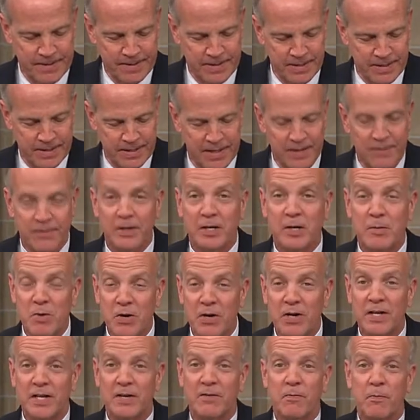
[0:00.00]
The
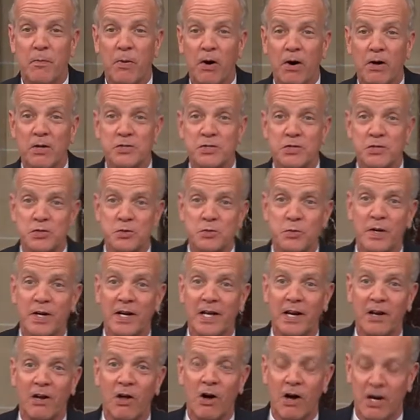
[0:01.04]
community of Parsons
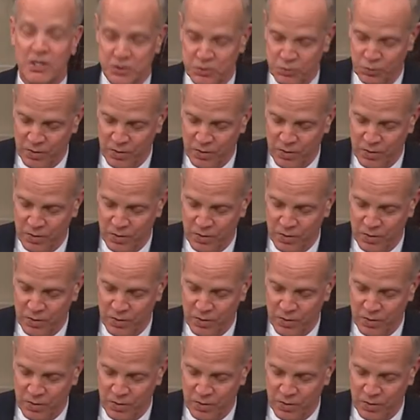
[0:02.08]
really lost